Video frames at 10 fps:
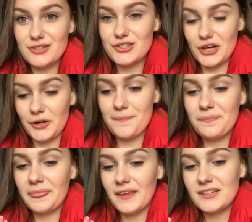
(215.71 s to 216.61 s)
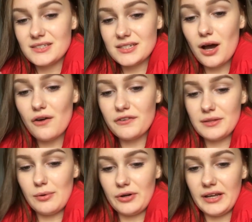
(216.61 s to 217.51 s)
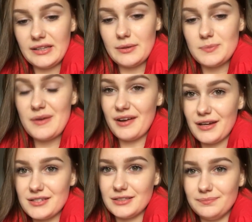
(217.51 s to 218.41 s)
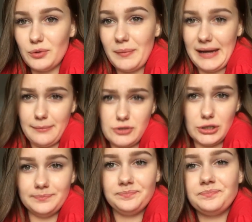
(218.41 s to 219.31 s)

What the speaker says: So to start off in the morning, there was a bit of an accident with my laptop,